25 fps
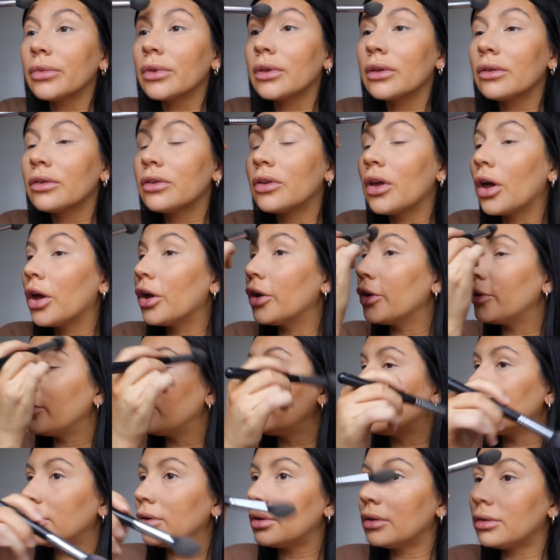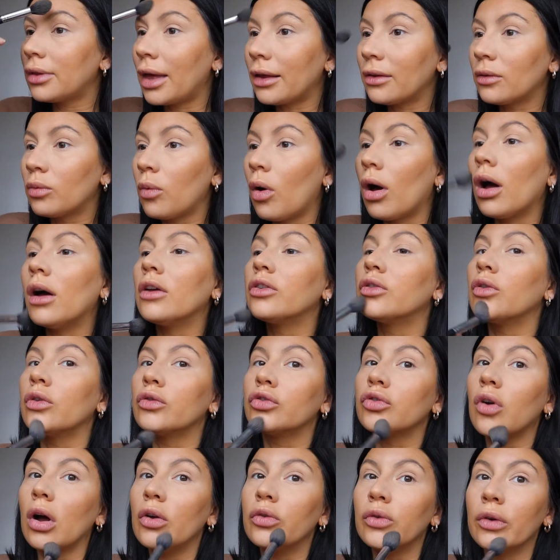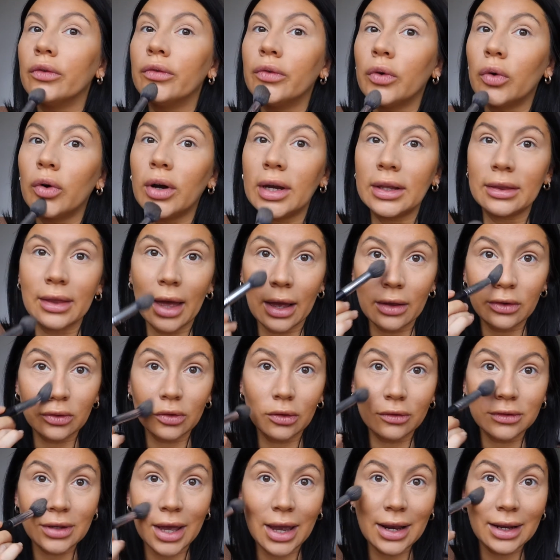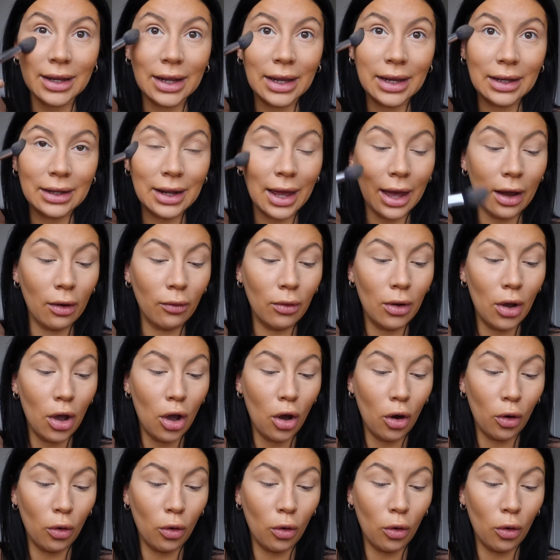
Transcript: So that's why I sort of try to avoid that sort of technique now,